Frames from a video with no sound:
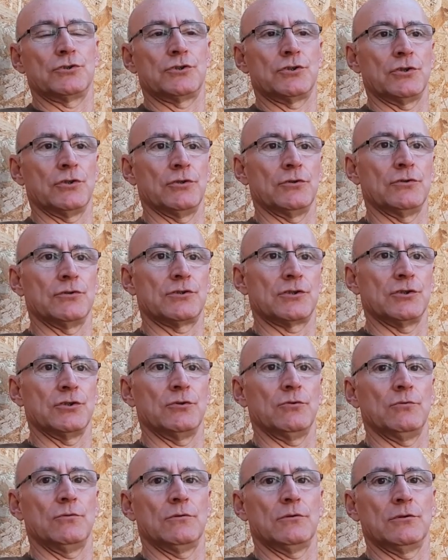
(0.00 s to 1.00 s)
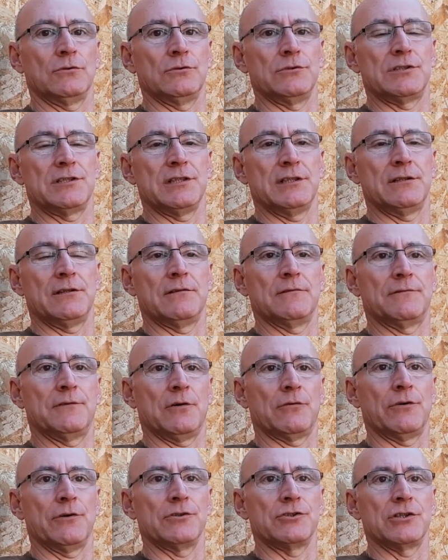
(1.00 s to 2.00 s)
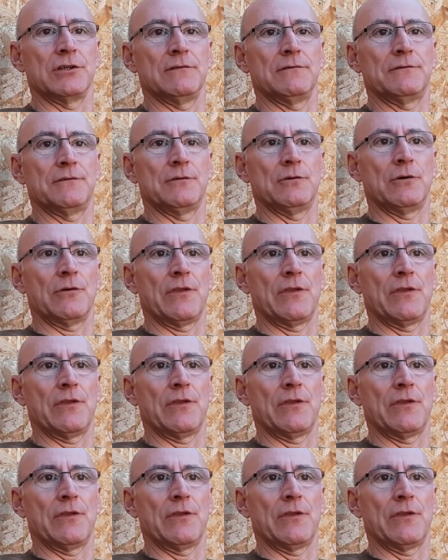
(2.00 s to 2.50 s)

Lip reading: turn to hunting and foraging for